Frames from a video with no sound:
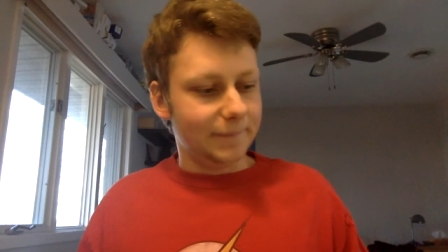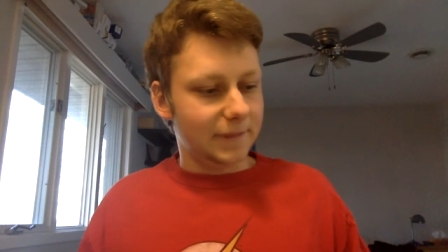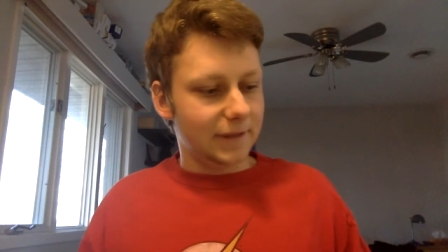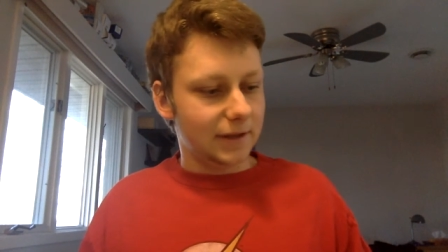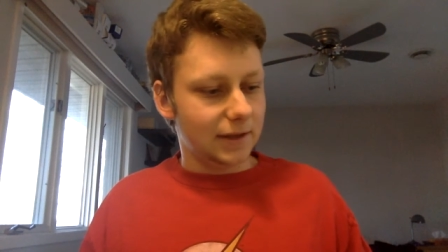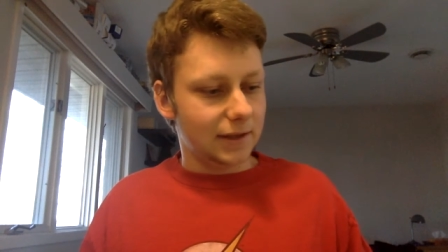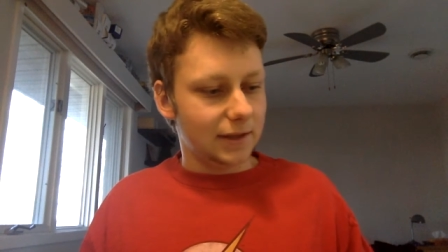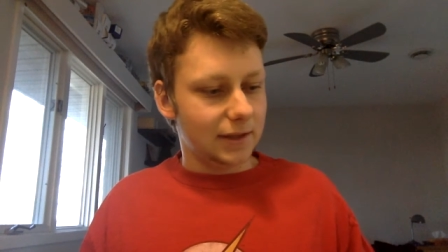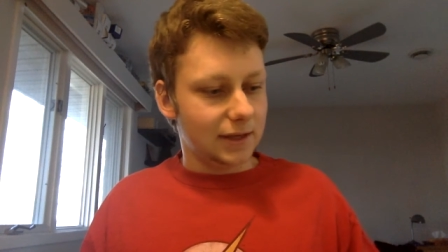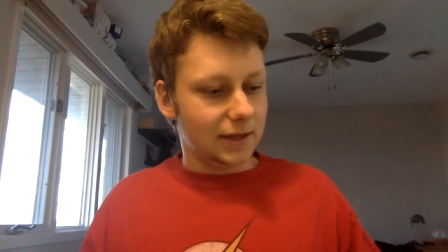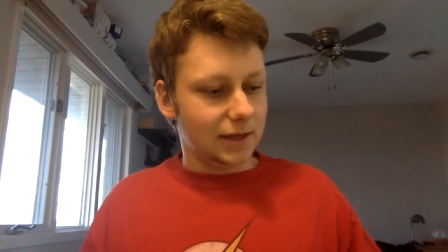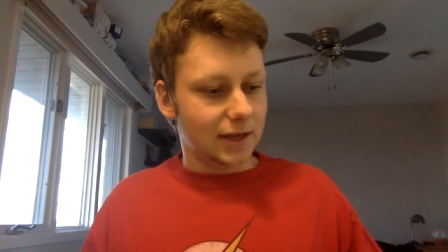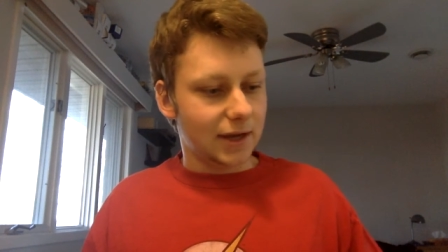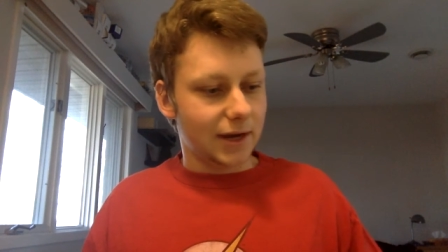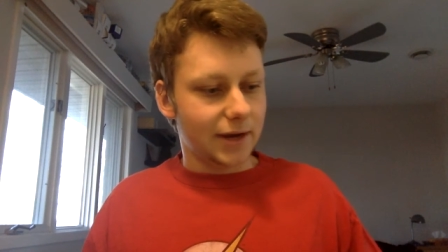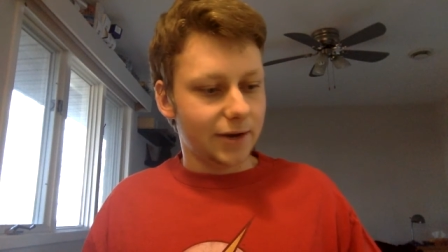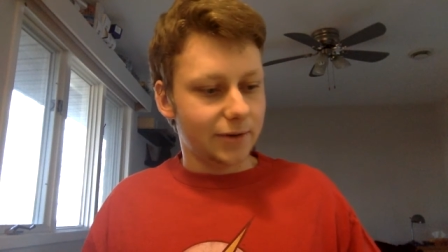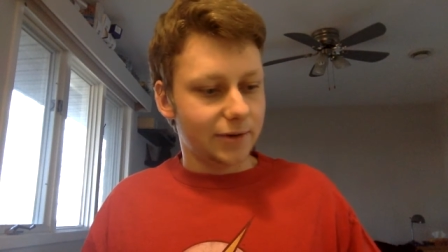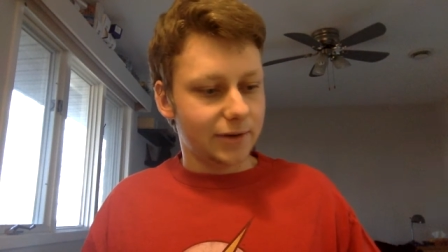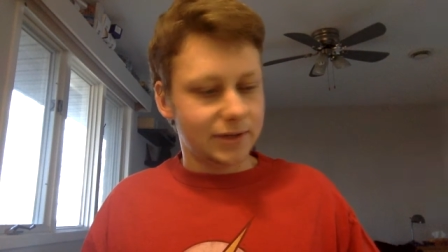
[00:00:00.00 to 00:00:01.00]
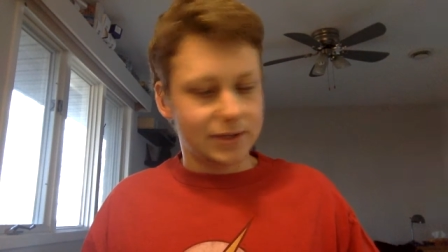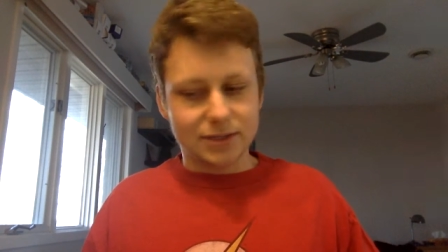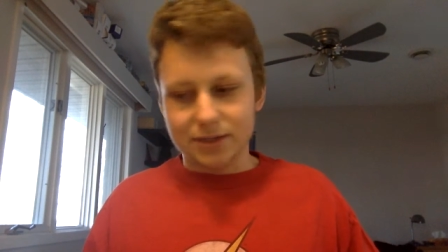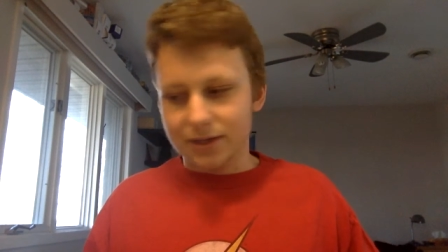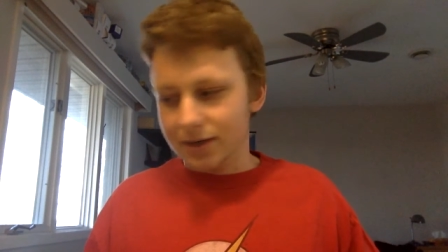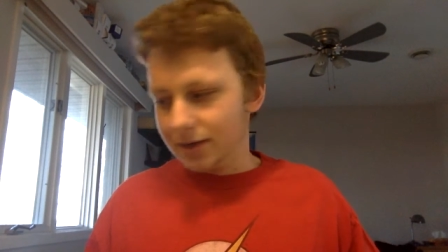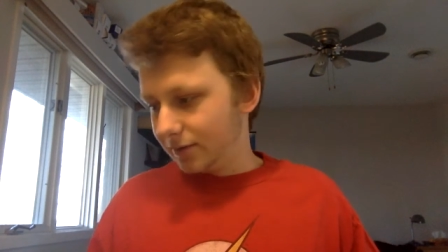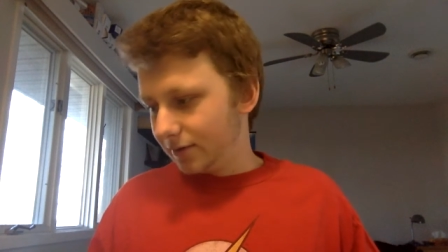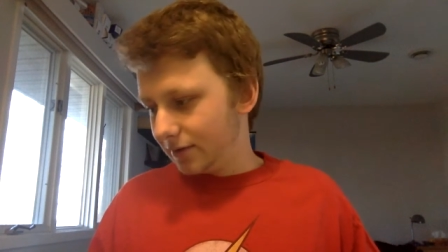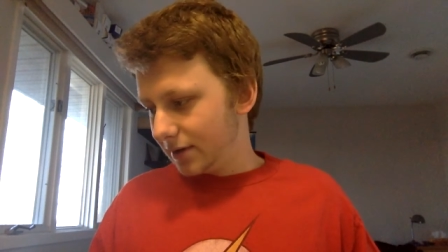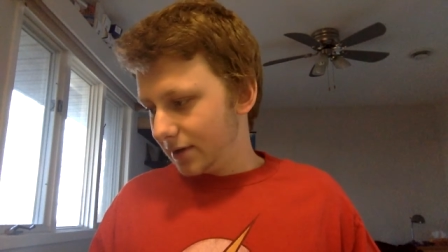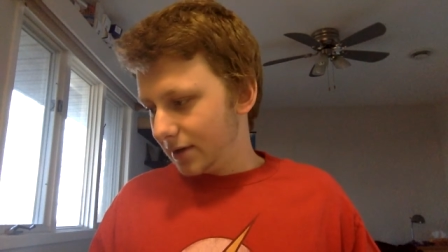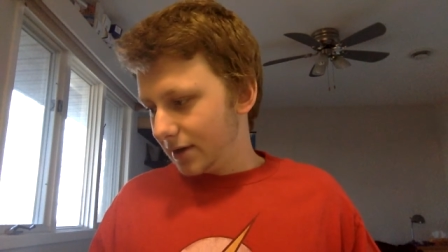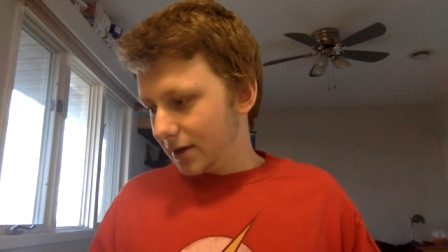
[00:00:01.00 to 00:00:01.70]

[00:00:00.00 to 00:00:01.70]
the the I know it's you know.